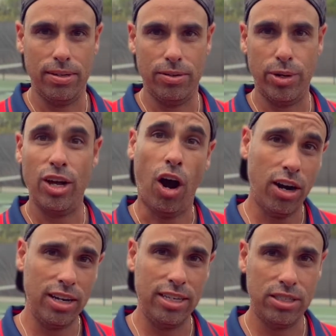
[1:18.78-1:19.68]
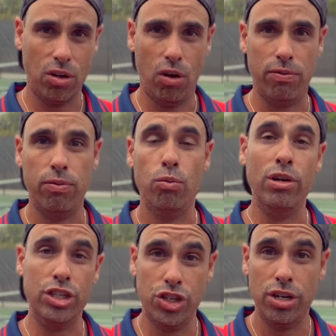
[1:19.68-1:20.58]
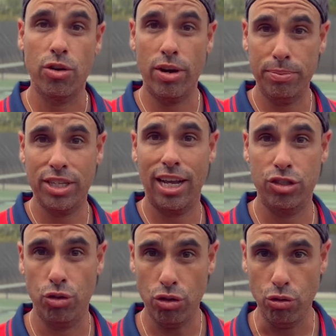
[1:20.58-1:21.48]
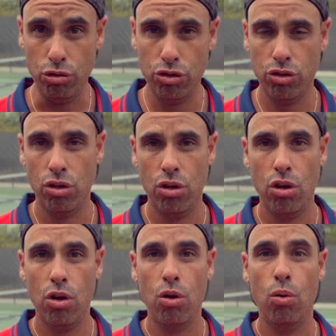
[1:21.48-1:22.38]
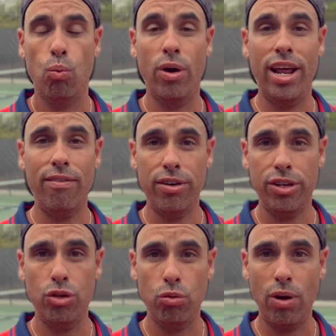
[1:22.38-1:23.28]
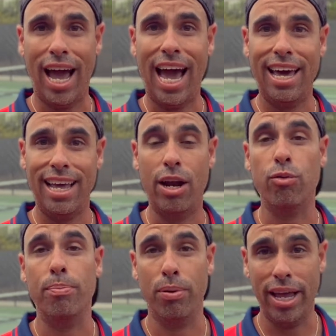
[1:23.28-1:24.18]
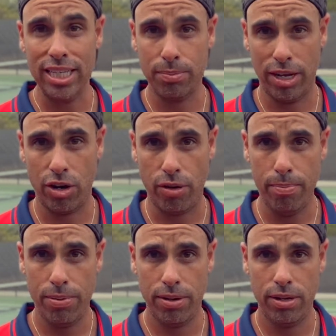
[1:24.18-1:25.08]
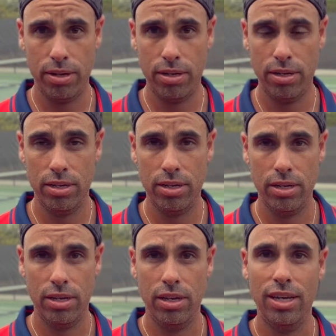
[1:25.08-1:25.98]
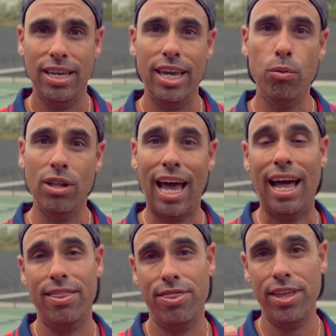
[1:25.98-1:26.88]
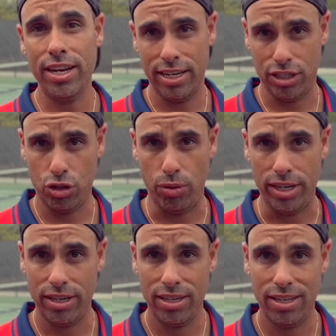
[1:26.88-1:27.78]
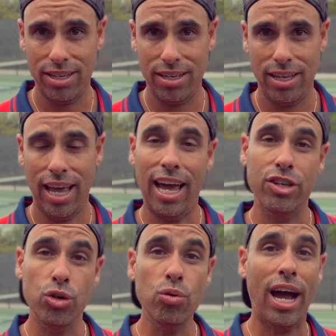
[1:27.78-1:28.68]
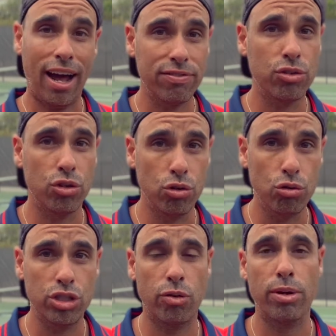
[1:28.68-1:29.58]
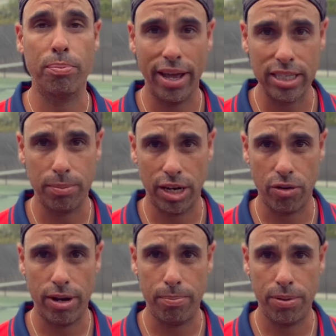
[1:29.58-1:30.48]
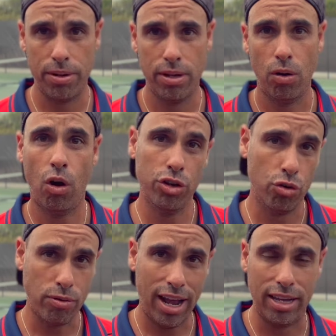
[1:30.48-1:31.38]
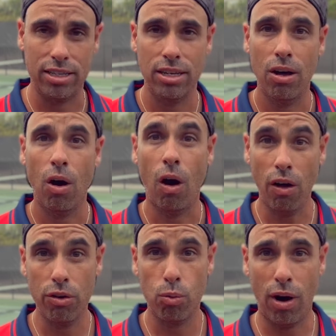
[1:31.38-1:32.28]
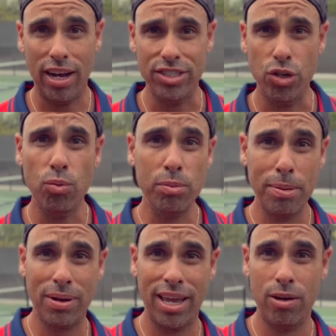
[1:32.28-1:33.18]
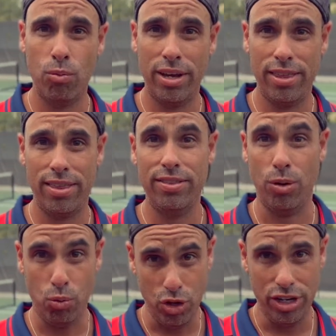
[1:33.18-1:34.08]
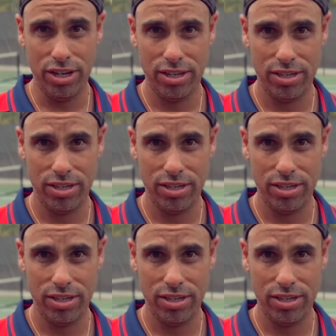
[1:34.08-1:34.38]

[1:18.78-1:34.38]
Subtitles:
Regardless of which grip size you use, whenever you add a replacement grip, it will add thickness to it. And you have to use a replacement grip on your racket. Otherwise, you would be playing with the wood